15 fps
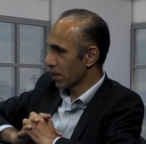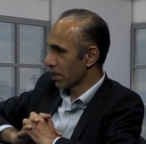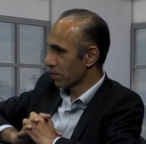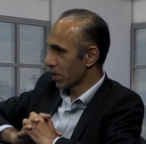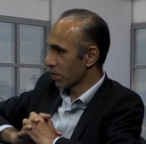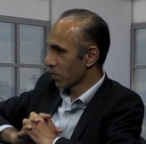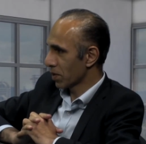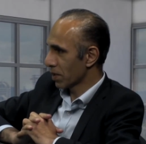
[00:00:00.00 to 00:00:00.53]
at the
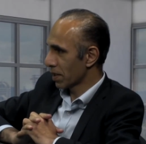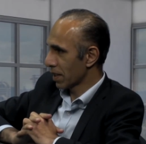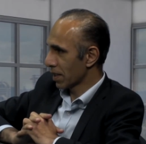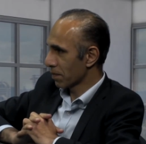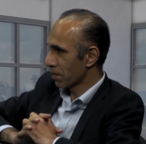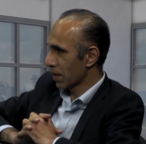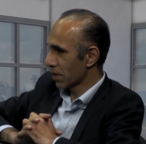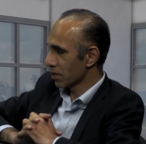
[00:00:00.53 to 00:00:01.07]
moment, whether they
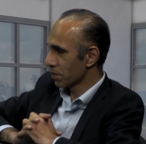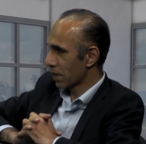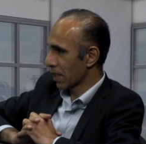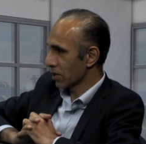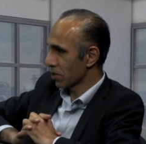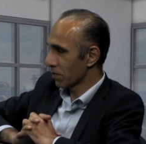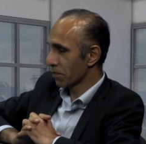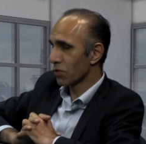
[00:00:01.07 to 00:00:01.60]
can bounce
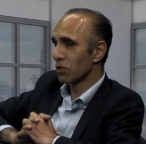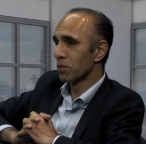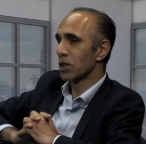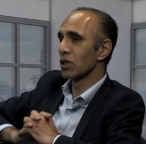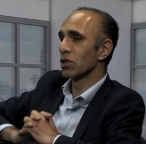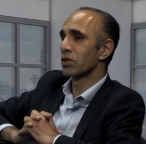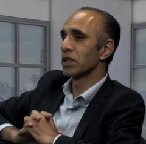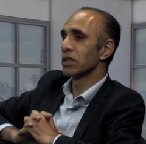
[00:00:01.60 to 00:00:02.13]
back to the former
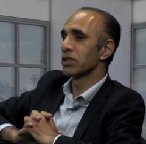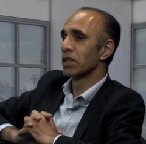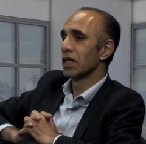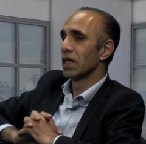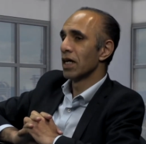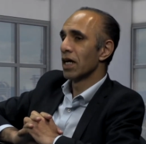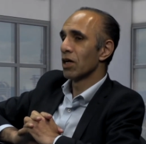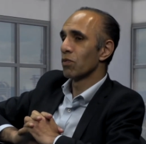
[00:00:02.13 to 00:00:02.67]
glories
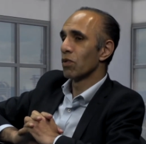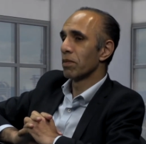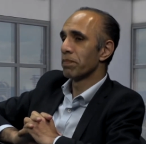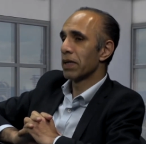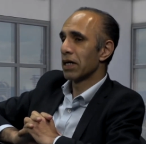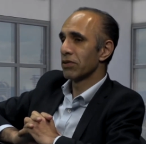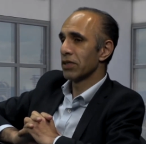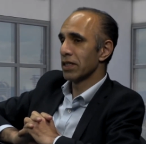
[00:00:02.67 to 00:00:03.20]
at
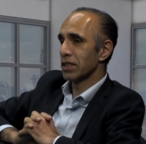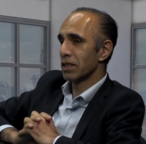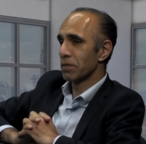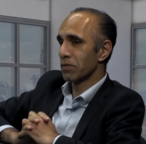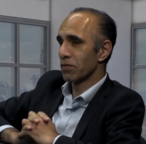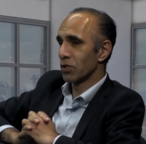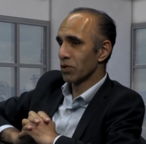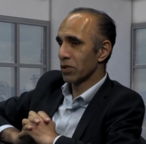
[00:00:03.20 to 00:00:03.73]
£1.80
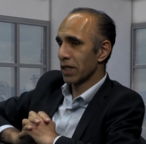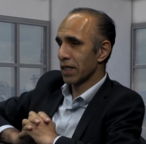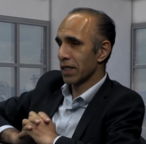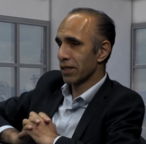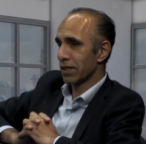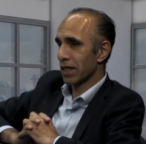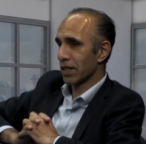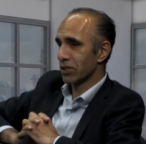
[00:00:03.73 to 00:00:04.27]
before they
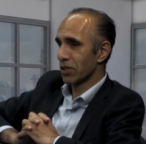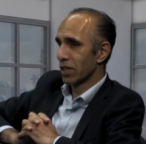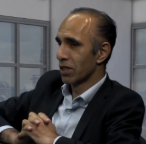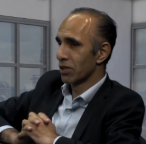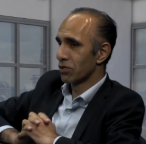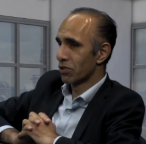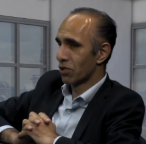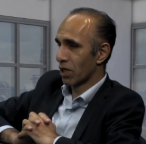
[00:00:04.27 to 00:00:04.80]
hit that
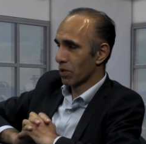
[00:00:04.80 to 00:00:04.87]
dry